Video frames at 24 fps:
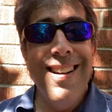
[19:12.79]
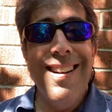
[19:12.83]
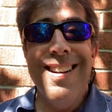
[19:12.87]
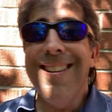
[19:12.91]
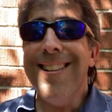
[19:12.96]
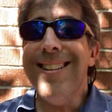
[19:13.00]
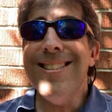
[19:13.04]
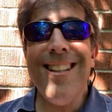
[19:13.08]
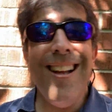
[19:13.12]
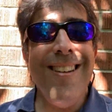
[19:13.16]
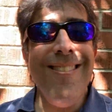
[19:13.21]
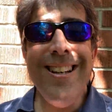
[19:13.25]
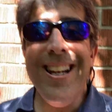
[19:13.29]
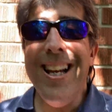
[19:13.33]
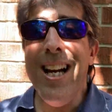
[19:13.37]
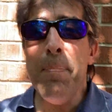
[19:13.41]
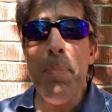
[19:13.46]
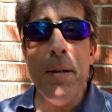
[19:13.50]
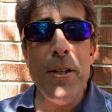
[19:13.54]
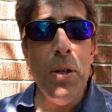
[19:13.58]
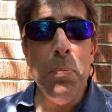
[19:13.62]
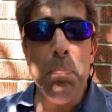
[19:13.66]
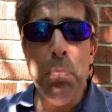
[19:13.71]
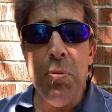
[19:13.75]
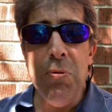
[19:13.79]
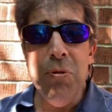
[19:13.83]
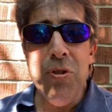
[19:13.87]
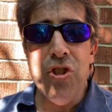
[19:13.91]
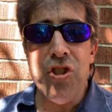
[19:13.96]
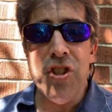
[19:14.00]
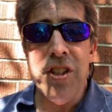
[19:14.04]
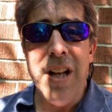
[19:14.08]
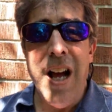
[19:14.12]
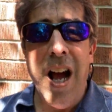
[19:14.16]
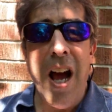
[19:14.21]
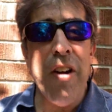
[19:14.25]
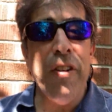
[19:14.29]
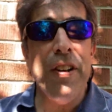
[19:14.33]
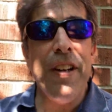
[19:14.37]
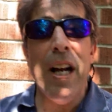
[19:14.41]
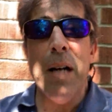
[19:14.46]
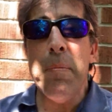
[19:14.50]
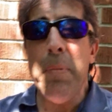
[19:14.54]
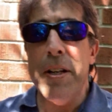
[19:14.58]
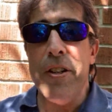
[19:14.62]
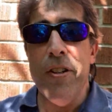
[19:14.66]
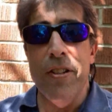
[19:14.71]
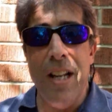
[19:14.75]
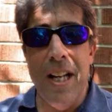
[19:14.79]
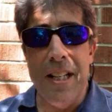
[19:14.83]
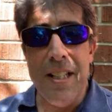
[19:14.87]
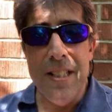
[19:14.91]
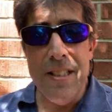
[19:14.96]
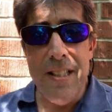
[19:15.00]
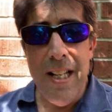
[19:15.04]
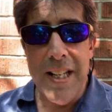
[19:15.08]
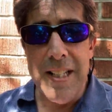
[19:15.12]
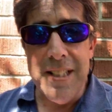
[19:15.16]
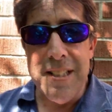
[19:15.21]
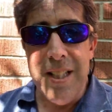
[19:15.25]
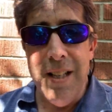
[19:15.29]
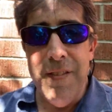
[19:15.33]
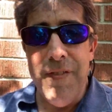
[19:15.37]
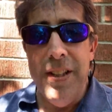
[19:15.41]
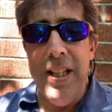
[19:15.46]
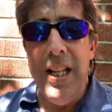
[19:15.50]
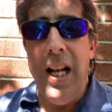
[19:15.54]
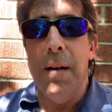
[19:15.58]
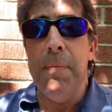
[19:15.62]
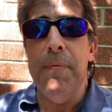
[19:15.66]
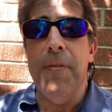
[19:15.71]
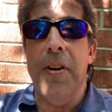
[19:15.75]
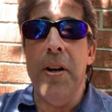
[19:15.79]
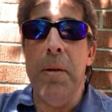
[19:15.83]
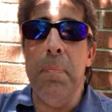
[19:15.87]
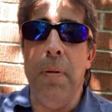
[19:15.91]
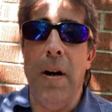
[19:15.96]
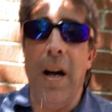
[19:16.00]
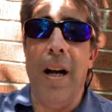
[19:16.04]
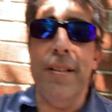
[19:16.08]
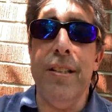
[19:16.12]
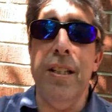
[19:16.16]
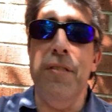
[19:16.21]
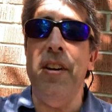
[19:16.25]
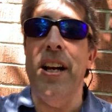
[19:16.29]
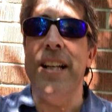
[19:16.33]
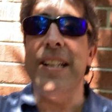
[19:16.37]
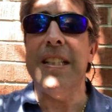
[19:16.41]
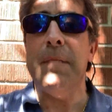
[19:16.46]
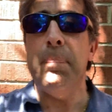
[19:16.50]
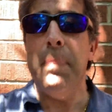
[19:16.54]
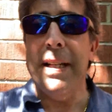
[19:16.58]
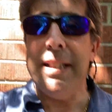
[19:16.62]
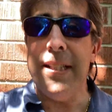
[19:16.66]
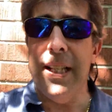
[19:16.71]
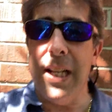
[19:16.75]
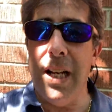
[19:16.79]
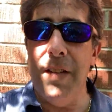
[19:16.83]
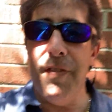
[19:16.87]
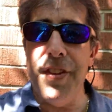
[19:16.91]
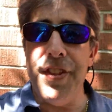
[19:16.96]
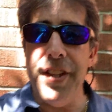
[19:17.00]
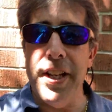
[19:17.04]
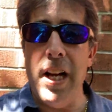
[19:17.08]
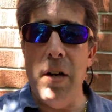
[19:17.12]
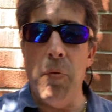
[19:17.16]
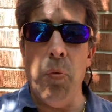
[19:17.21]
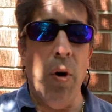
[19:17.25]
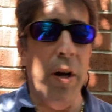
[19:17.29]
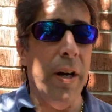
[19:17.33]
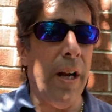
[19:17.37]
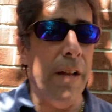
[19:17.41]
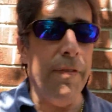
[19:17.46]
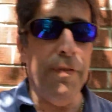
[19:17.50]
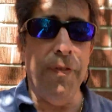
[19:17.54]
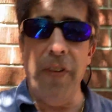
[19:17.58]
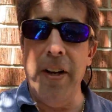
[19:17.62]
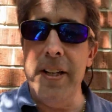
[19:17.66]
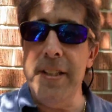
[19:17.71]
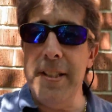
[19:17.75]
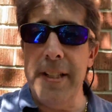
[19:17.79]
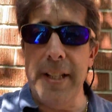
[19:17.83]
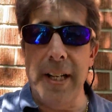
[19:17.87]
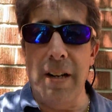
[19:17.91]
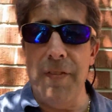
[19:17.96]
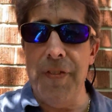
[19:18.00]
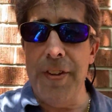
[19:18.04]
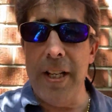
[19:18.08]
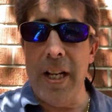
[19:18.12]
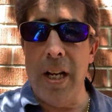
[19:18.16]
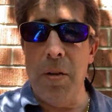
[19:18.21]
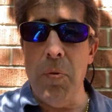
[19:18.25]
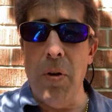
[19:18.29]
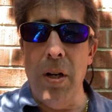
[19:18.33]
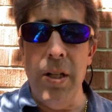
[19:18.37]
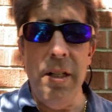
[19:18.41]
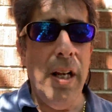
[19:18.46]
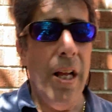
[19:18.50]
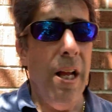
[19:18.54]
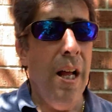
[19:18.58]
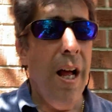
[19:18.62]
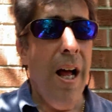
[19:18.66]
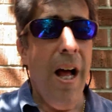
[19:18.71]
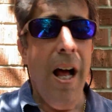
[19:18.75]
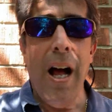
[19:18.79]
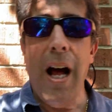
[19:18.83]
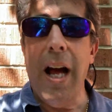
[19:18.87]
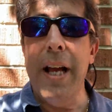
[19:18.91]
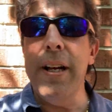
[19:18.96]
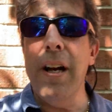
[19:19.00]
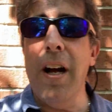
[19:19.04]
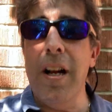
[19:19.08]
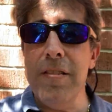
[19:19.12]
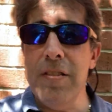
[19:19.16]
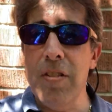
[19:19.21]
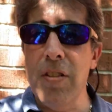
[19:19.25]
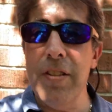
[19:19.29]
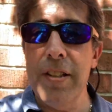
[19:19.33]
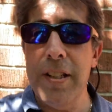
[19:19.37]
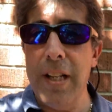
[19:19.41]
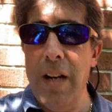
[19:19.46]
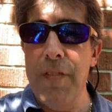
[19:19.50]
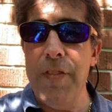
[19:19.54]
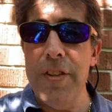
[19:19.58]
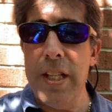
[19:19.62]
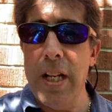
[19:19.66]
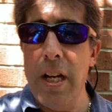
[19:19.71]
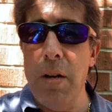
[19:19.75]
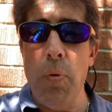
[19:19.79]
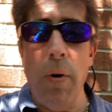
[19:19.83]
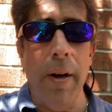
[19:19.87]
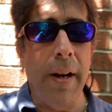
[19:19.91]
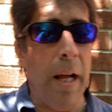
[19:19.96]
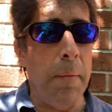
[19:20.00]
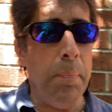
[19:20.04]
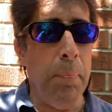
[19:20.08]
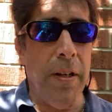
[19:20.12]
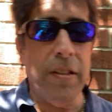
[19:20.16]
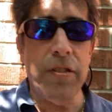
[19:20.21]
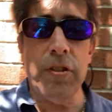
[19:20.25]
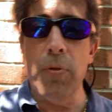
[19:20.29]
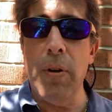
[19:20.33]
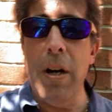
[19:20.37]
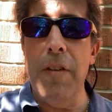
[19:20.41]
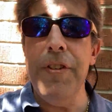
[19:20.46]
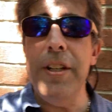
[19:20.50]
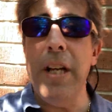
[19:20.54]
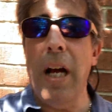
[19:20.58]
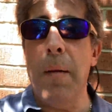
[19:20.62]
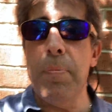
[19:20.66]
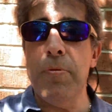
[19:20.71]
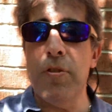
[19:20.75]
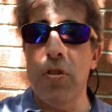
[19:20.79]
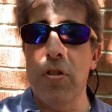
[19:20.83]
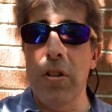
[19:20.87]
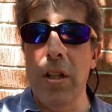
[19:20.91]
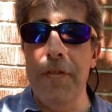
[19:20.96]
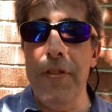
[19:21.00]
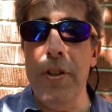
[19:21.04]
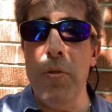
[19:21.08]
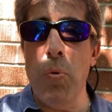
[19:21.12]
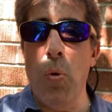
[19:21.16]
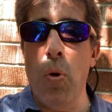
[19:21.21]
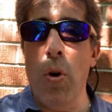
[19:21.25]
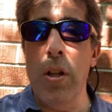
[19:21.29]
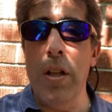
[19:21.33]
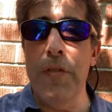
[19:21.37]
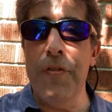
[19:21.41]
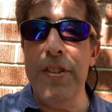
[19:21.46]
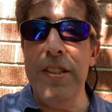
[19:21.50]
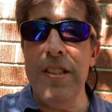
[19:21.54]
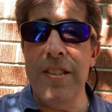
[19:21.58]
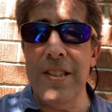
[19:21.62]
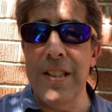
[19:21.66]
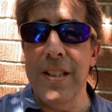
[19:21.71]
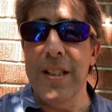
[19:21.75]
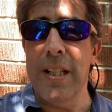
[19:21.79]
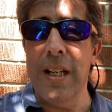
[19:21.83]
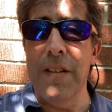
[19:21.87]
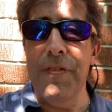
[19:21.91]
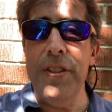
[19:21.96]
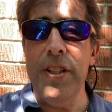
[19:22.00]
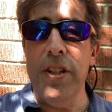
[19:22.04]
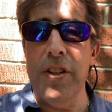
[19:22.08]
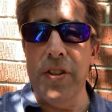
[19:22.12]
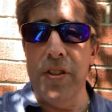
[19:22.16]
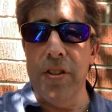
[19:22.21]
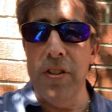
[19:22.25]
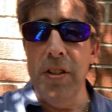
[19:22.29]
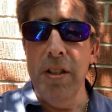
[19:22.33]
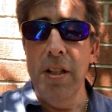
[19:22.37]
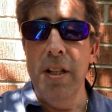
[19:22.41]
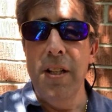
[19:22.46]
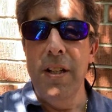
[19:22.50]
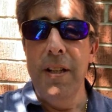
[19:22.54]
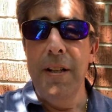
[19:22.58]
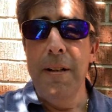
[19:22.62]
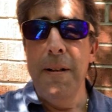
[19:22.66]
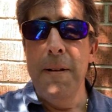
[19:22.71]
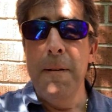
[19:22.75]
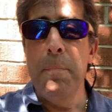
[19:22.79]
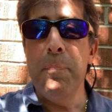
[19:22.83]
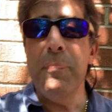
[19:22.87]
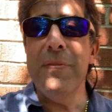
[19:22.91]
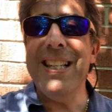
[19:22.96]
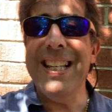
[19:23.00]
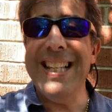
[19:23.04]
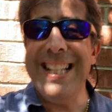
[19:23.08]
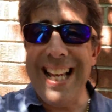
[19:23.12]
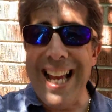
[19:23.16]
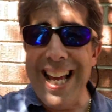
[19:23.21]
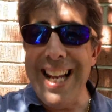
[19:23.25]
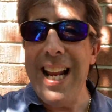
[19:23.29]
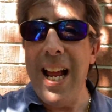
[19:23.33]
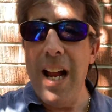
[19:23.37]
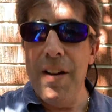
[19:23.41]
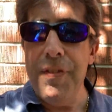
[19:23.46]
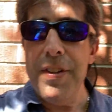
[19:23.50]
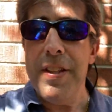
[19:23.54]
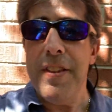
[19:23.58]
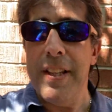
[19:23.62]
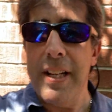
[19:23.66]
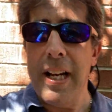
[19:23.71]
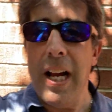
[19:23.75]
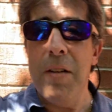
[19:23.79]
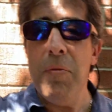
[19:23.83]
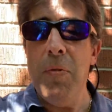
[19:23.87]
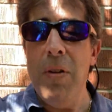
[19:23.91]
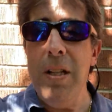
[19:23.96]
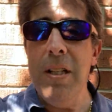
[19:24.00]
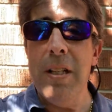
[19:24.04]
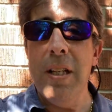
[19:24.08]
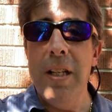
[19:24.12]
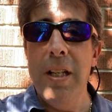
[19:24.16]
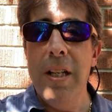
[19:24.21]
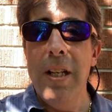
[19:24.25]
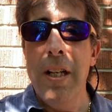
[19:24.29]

Because I don't care about your bullshit. I don't care about your negativity. I'm very positive. I expect to get everything I want. I fight to get everything I want. I hustle to get everything I want. I bust through every obstacle, every wall, every ceiling, every hurdle to get everything I want.